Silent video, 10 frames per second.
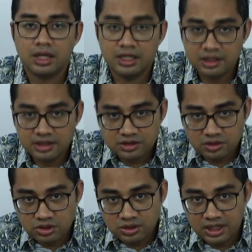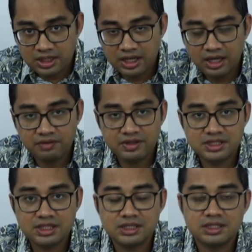And then there's also the other half that
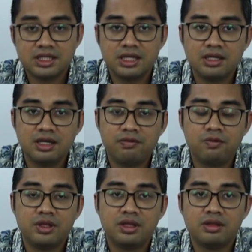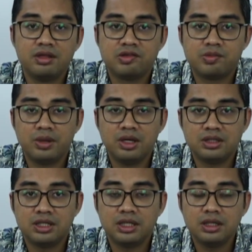says enough with this
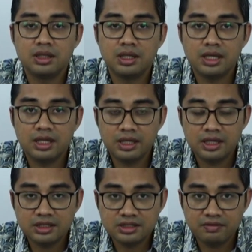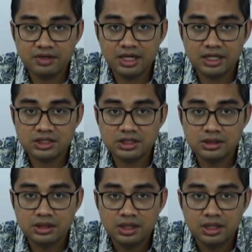politicking and let's have an
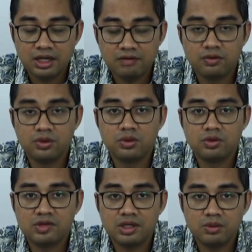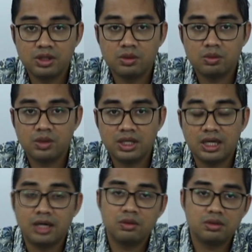election and vote those that we don't want
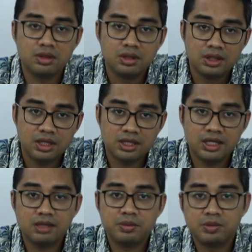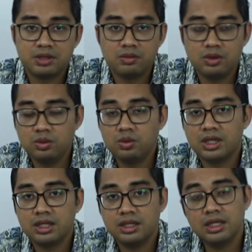out and get the people that we do
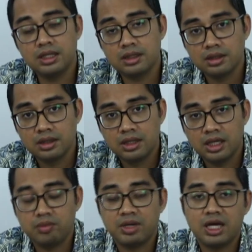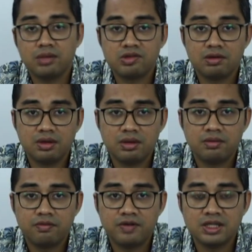want in. And perhaps a
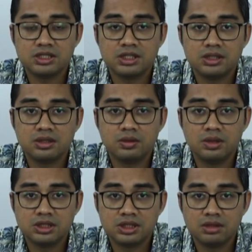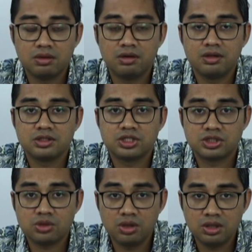functioning coalition or a
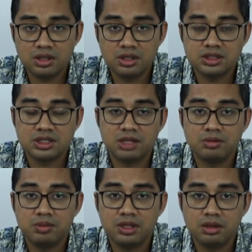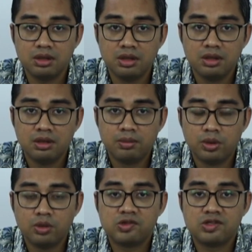stronger coalition can be built
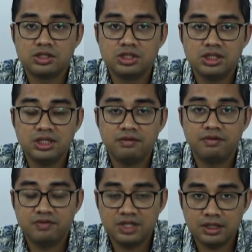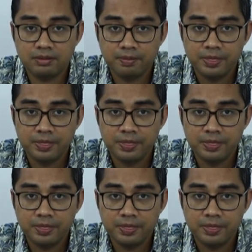post-GE15.